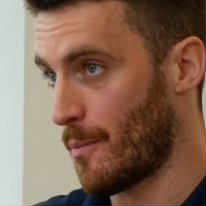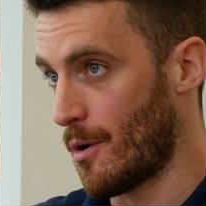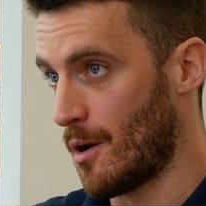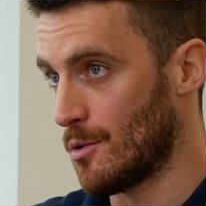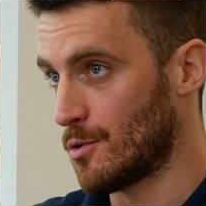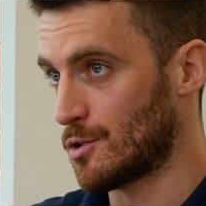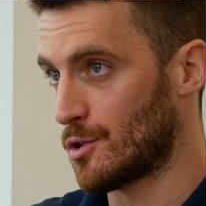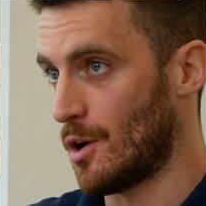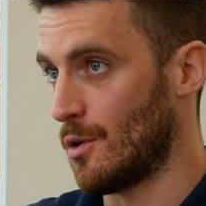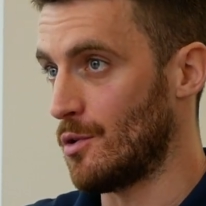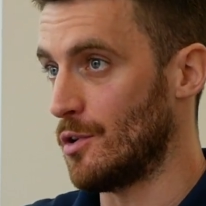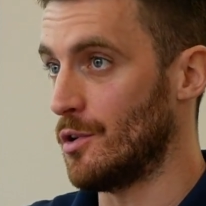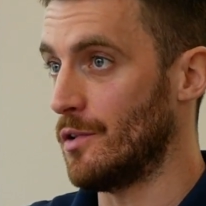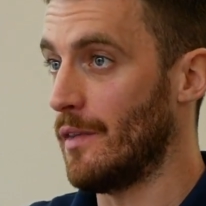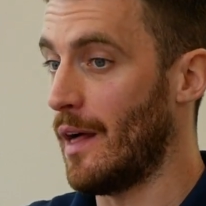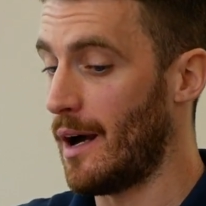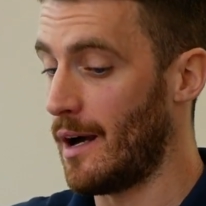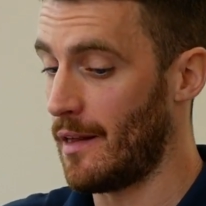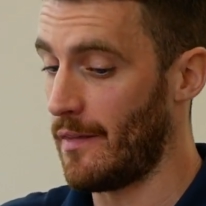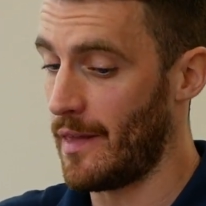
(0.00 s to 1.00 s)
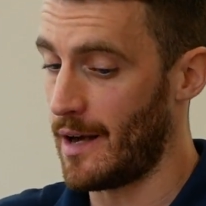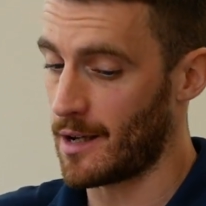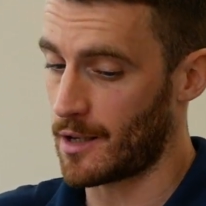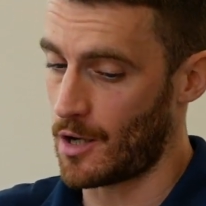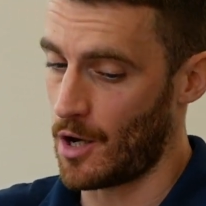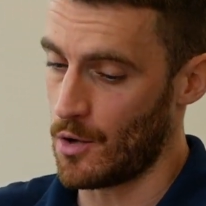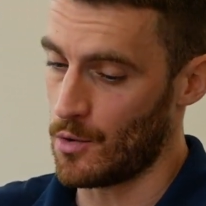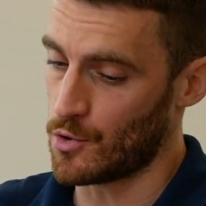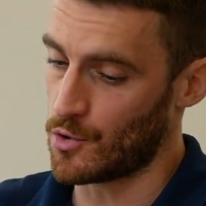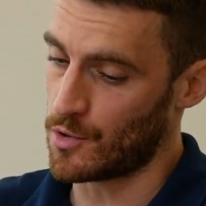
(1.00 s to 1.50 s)
approach, don't you? And that
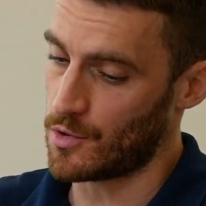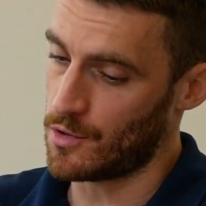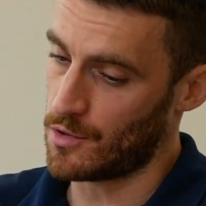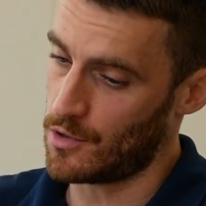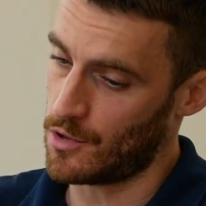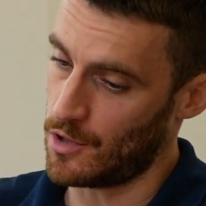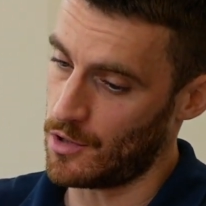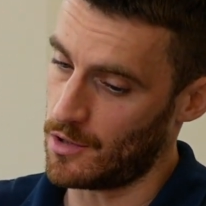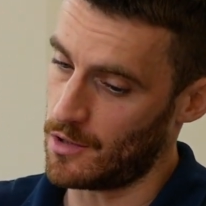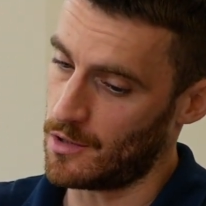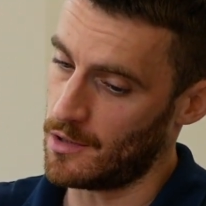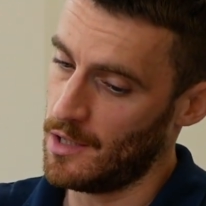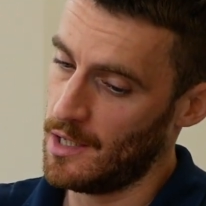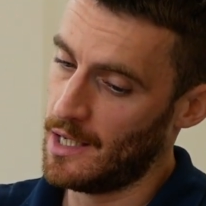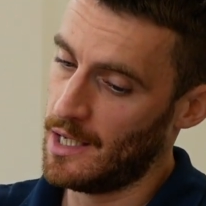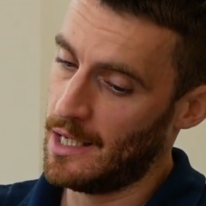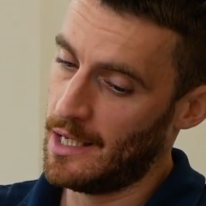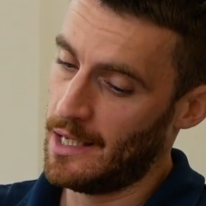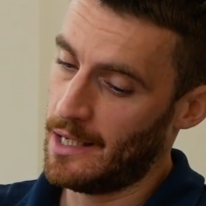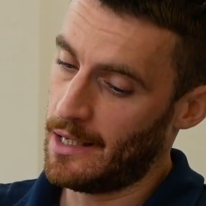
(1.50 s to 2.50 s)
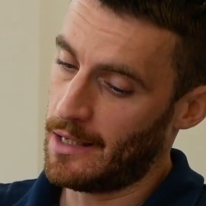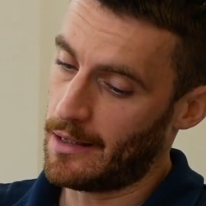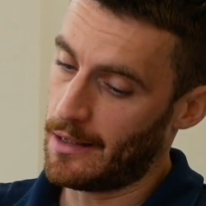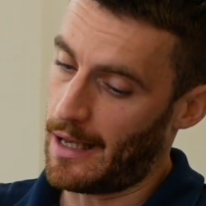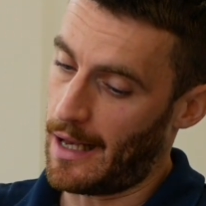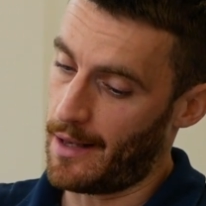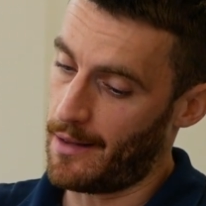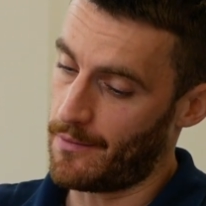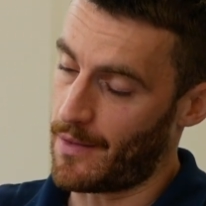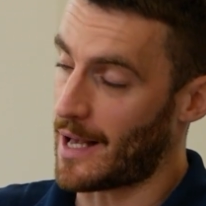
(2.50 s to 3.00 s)
goes to
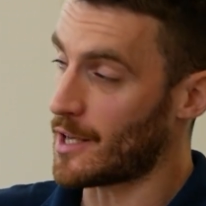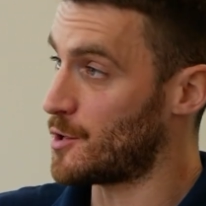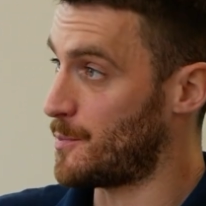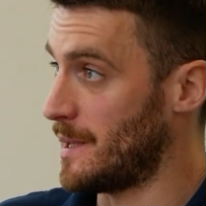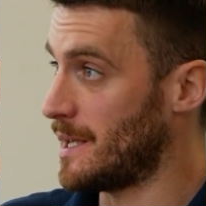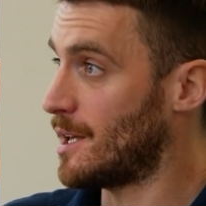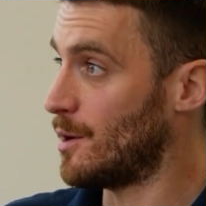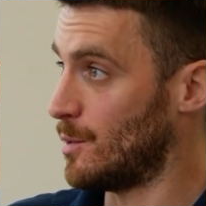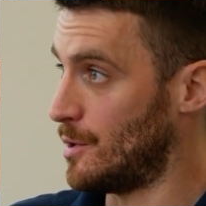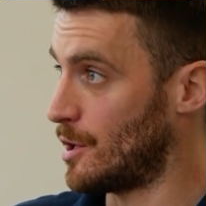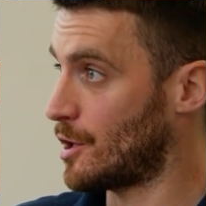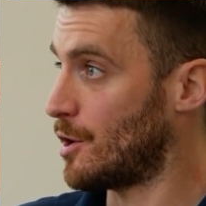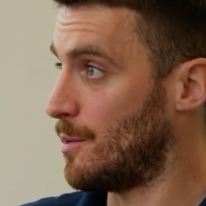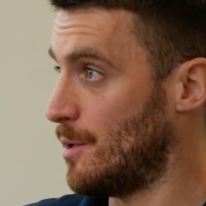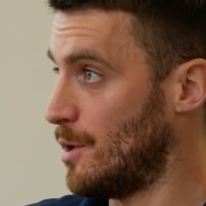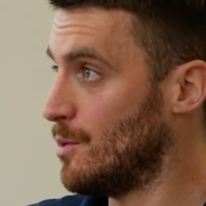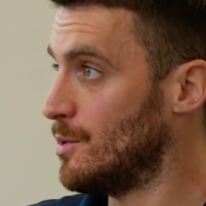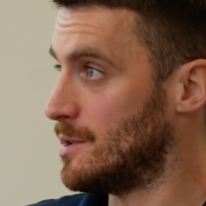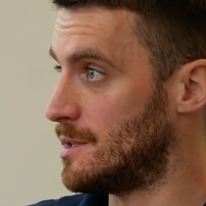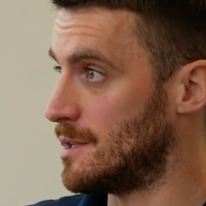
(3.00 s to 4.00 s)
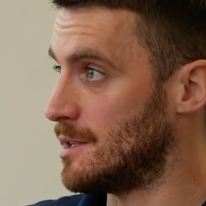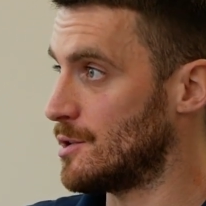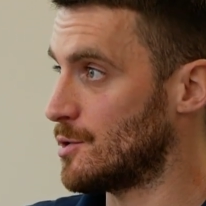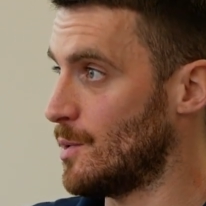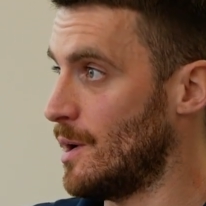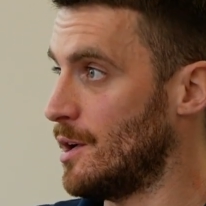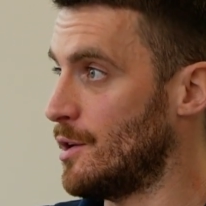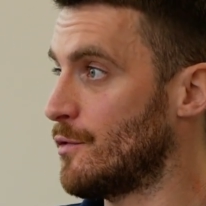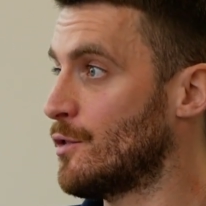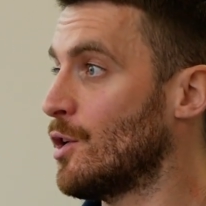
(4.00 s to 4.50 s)
speaking with the community as
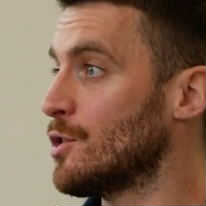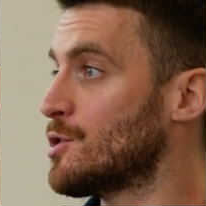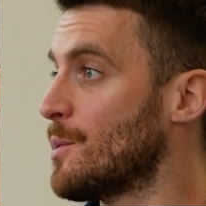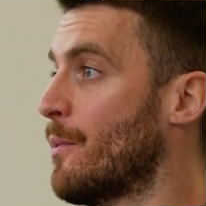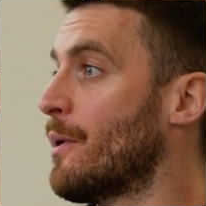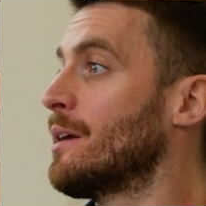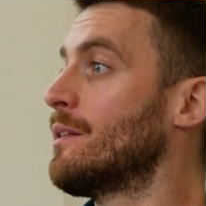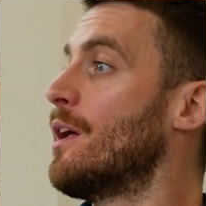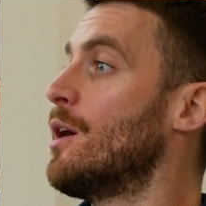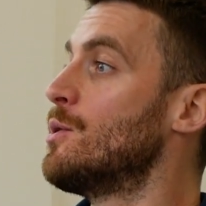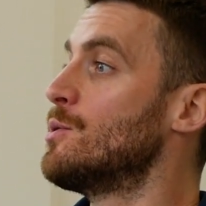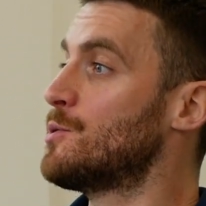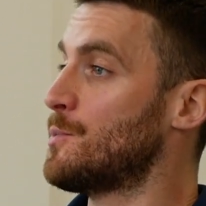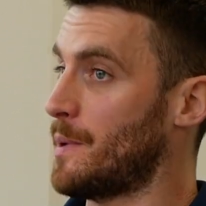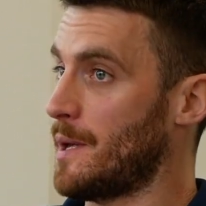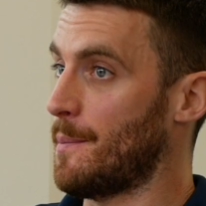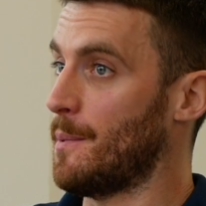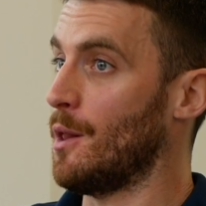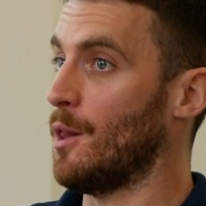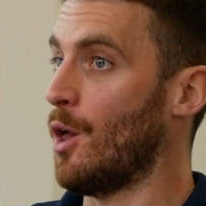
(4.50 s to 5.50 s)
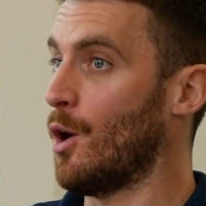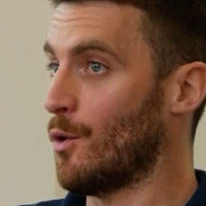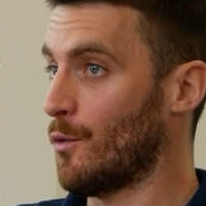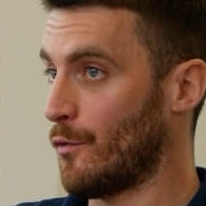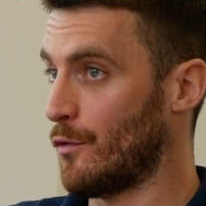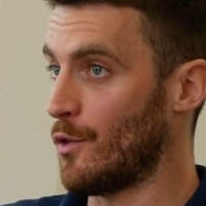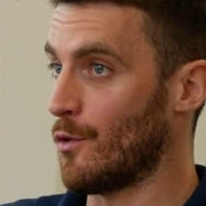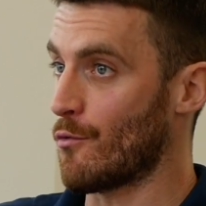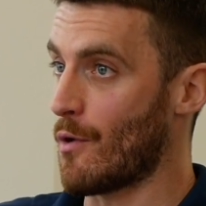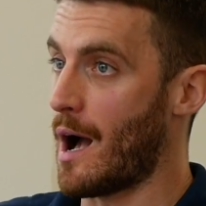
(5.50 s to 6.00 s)
well. You've got to bring those people
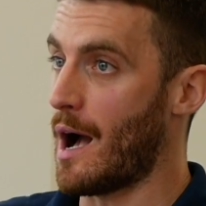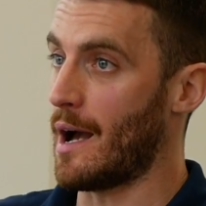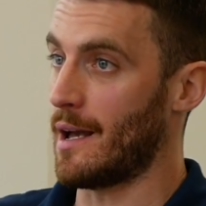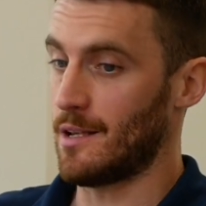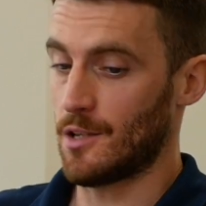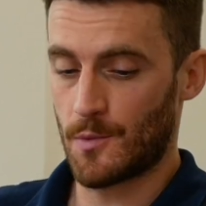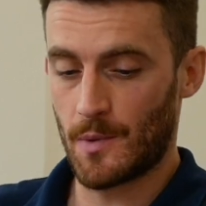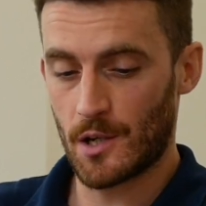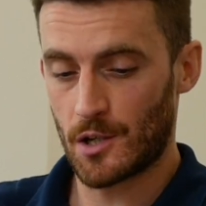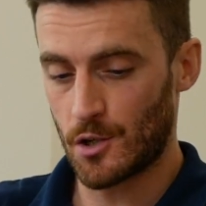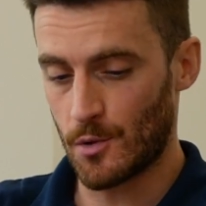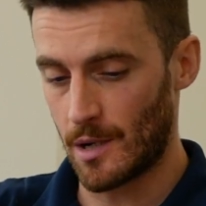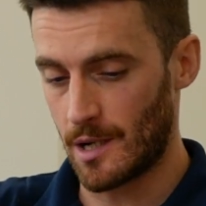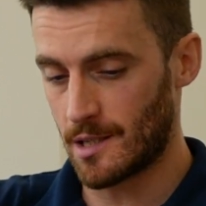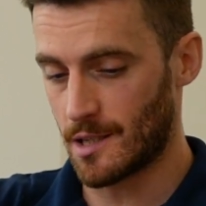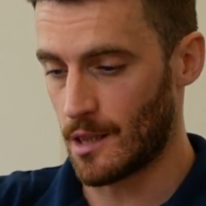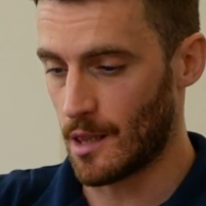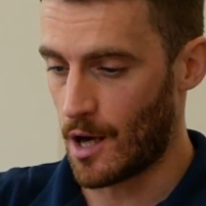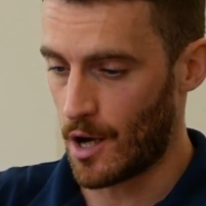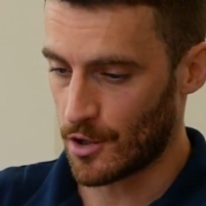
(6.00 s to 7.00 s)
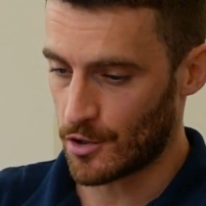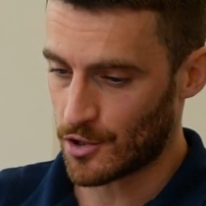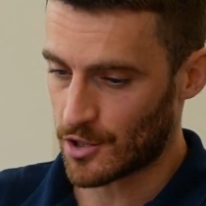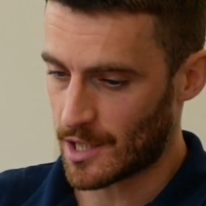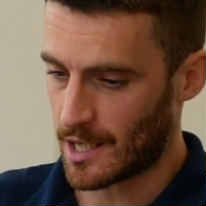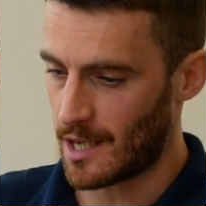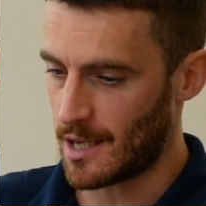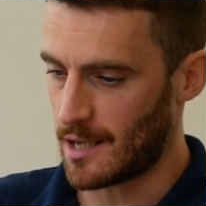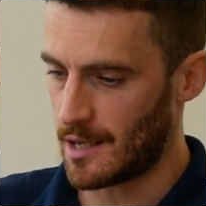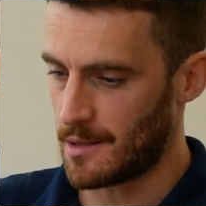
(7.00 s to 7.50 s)
along for the ride, especially when it's a large
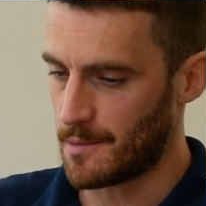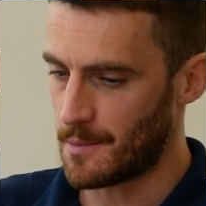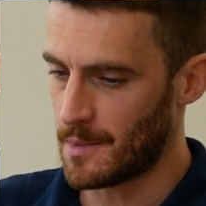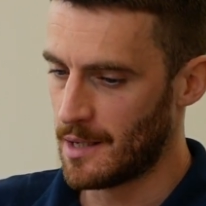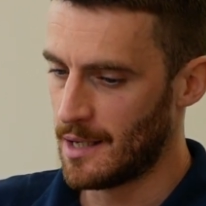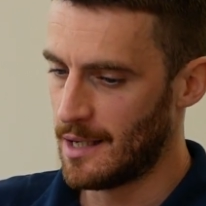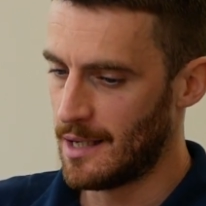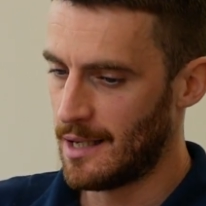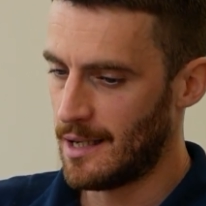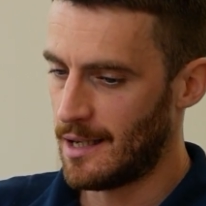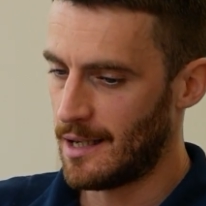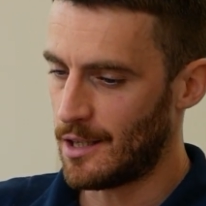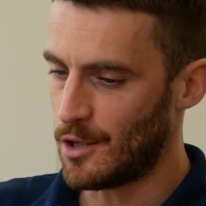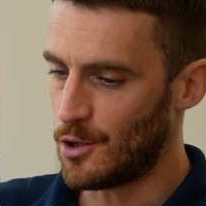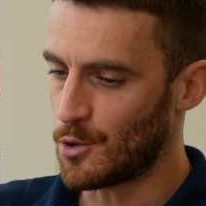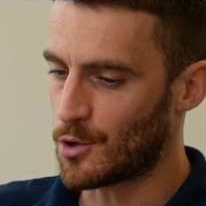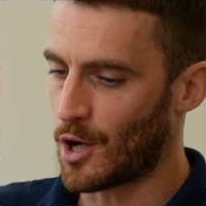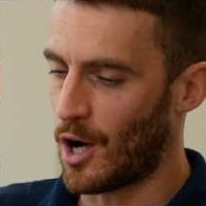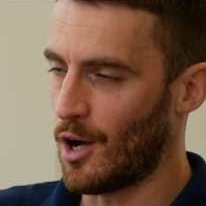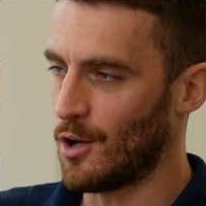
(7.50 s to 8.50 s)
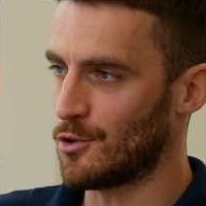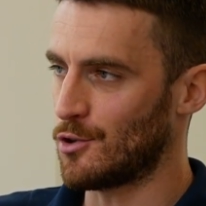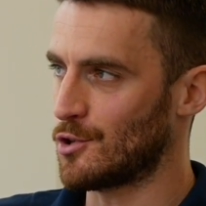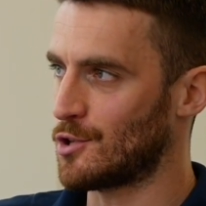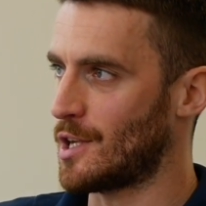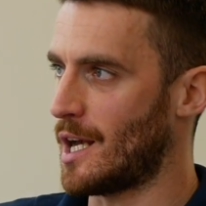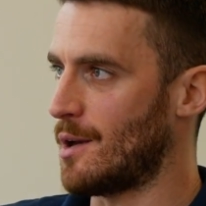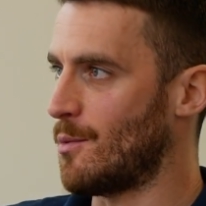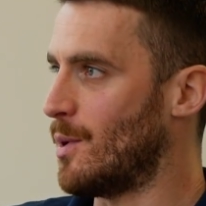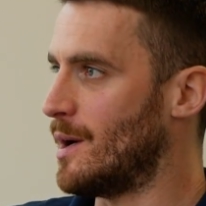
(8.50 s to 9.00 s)
scheme. You can't
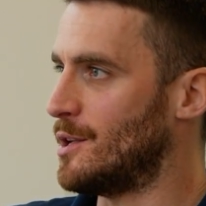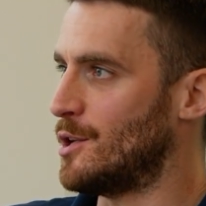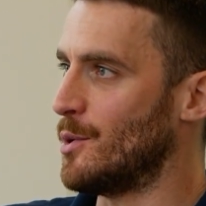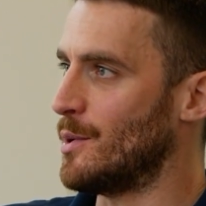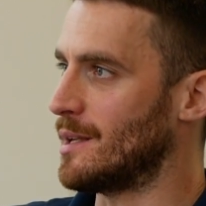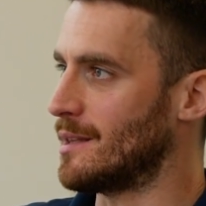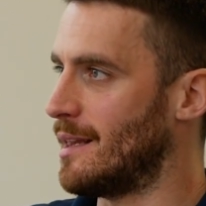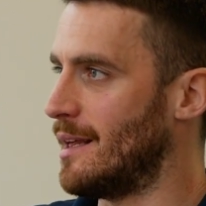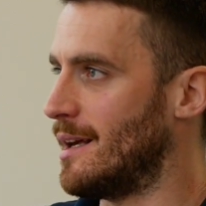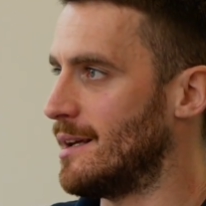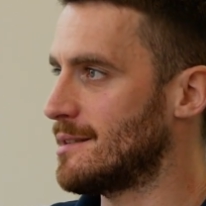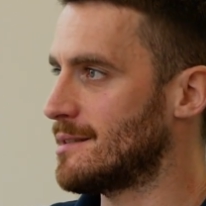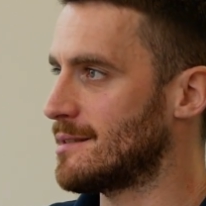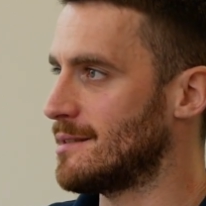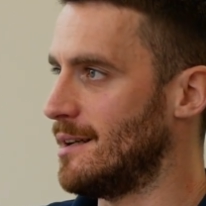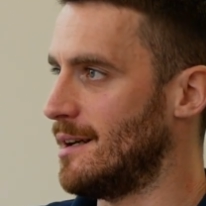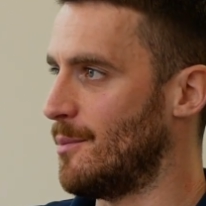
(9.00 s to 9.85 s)
just say we're doing this